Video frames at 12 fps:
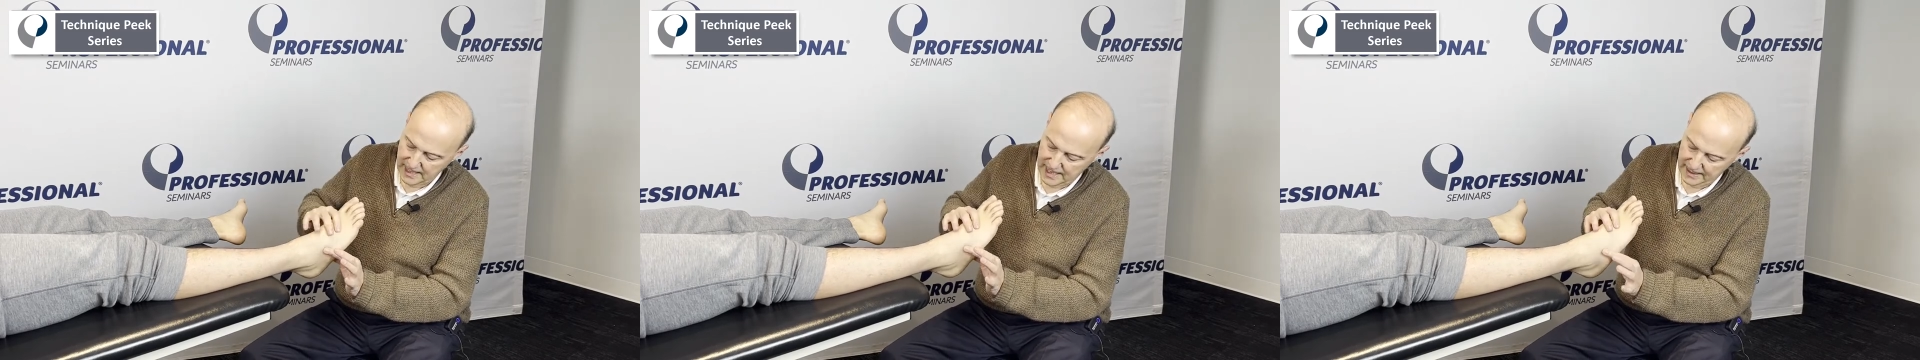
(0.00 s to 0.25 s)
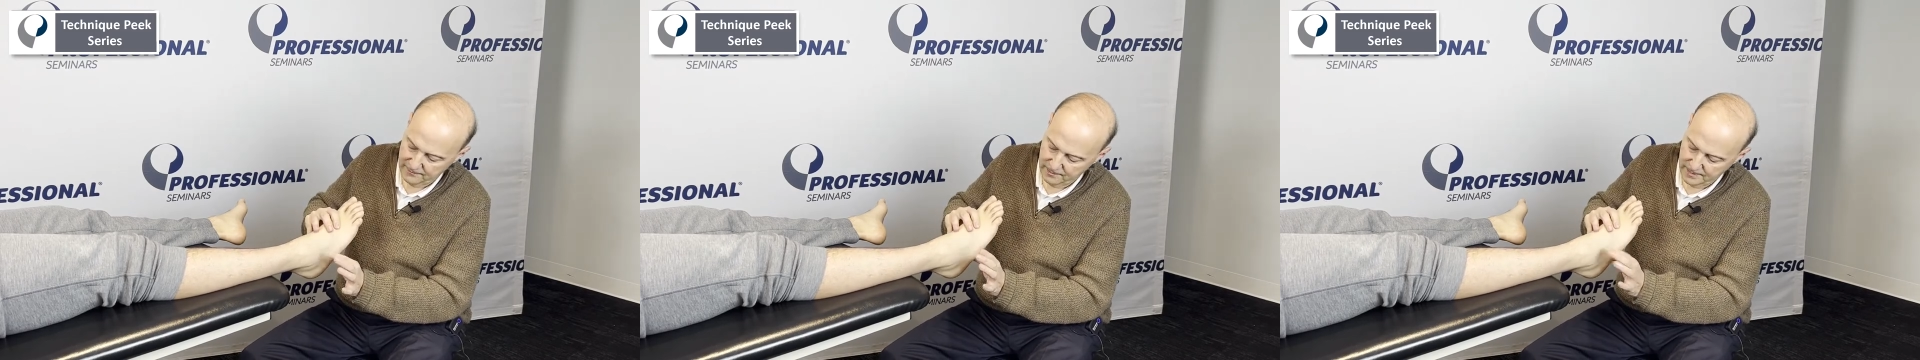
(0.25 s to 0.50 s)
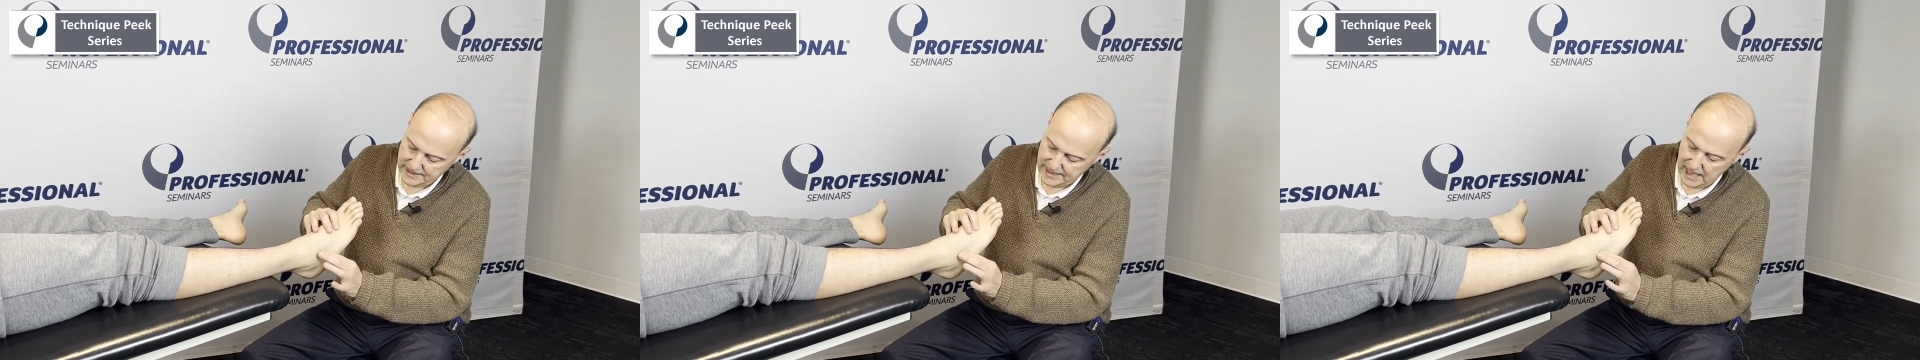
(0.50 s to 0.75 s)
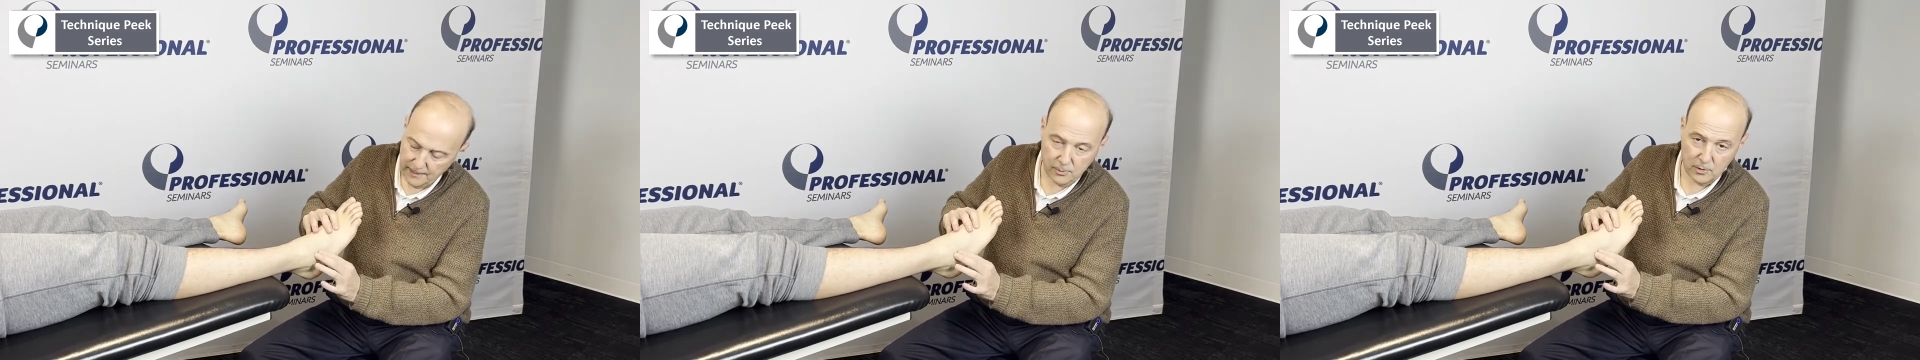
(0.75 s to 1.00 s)
and from the
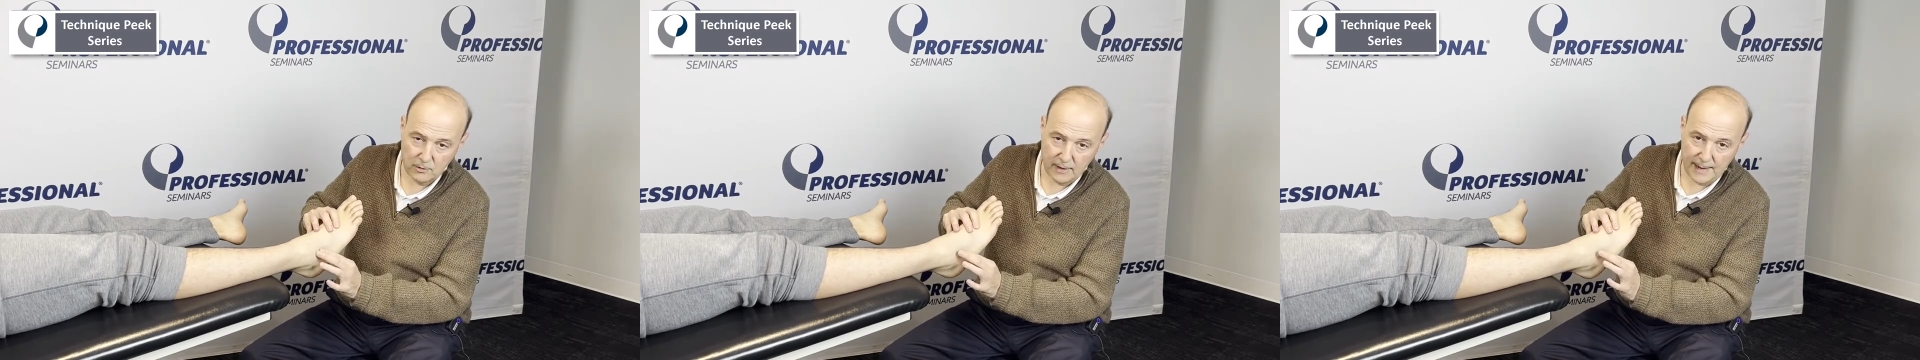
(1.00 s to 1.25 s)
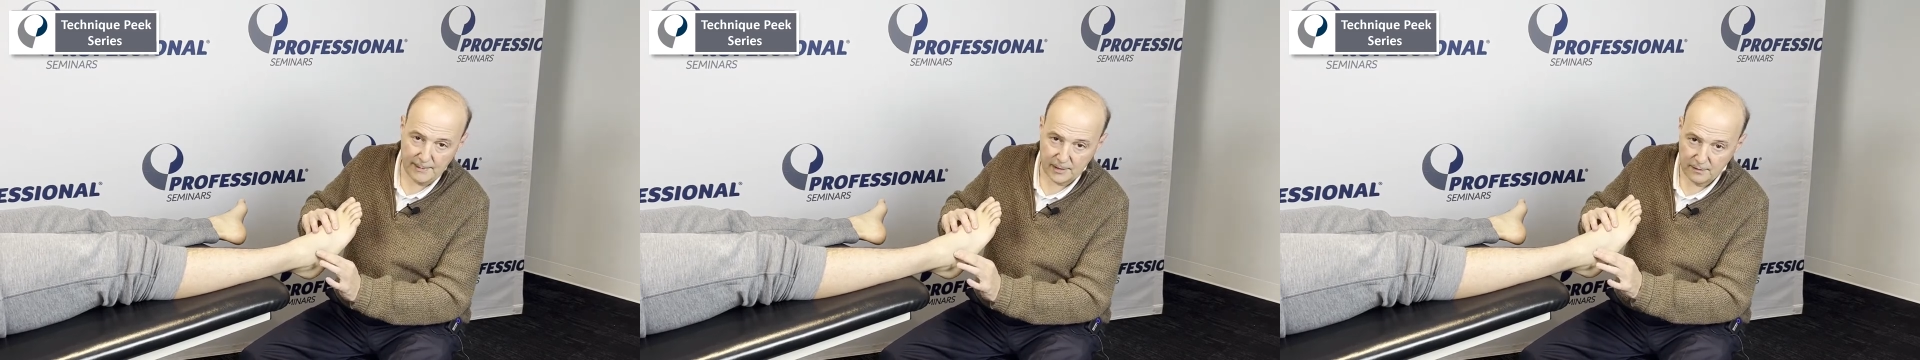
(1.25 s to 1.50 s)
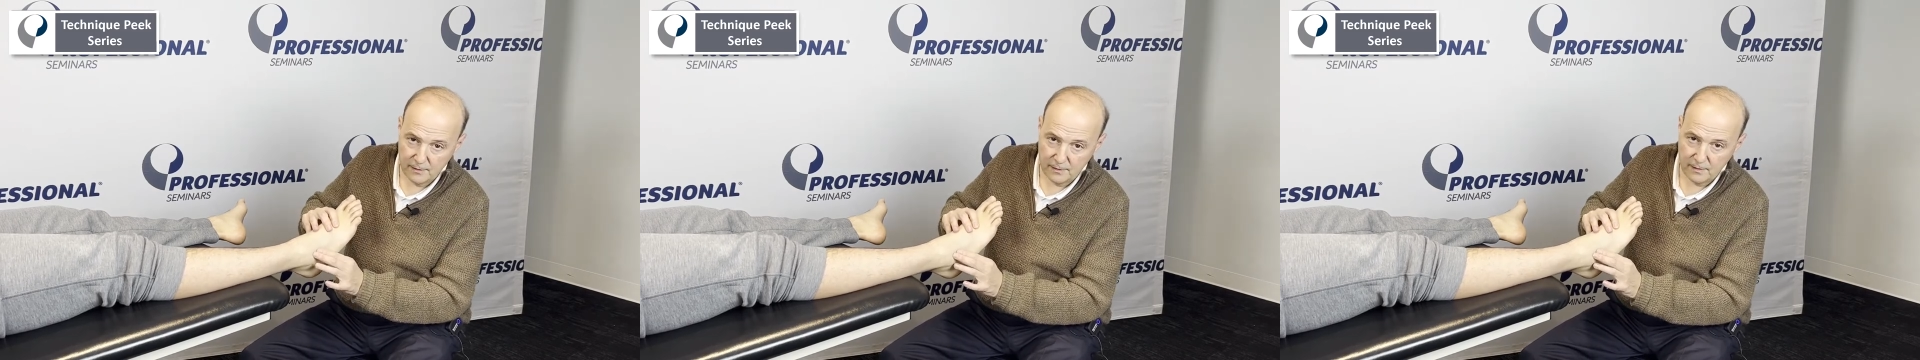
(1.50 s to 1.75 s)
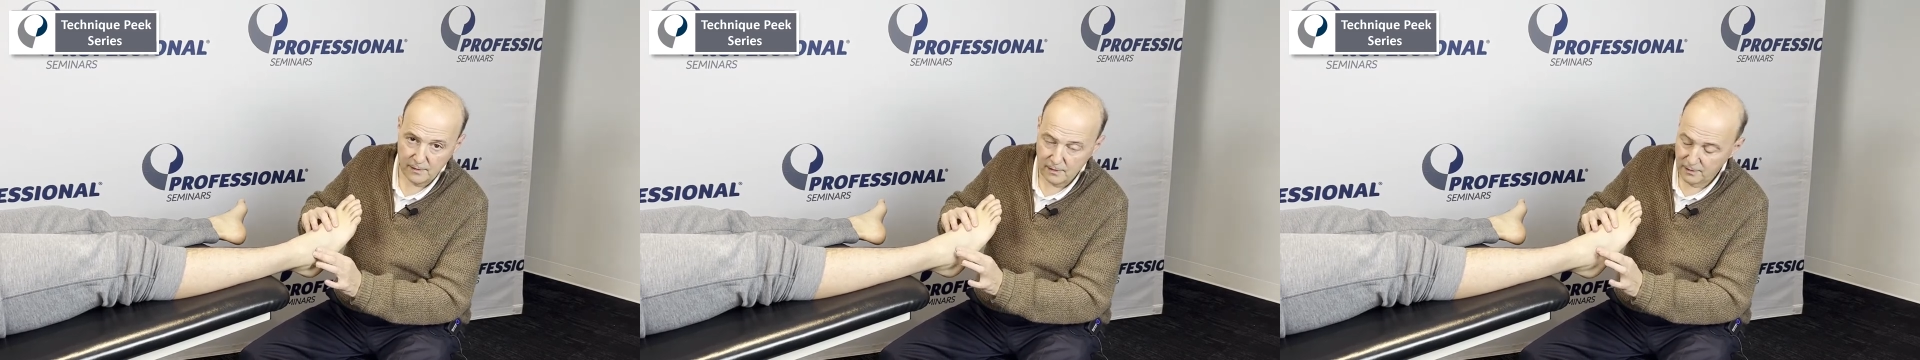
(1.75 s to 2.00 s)
top we'll grab it
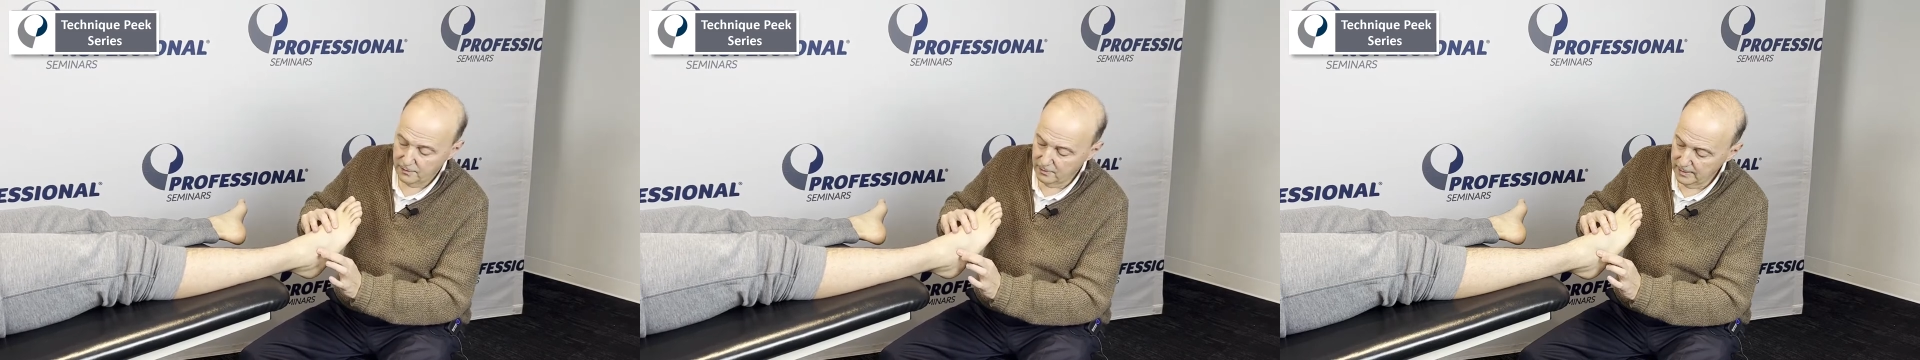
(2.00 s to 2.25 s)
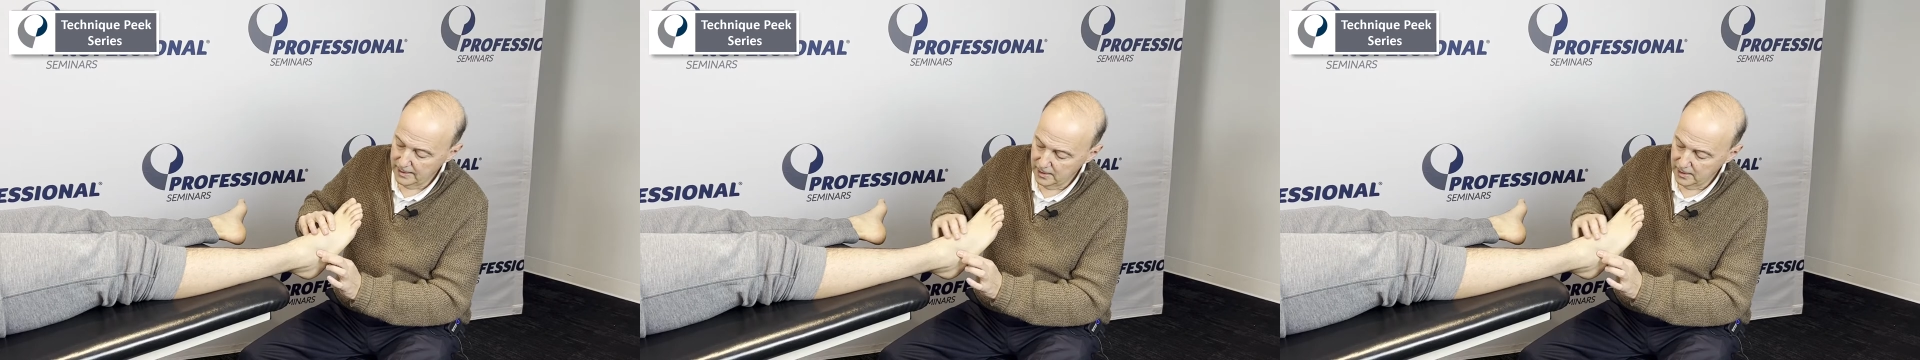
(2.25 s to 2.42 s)
through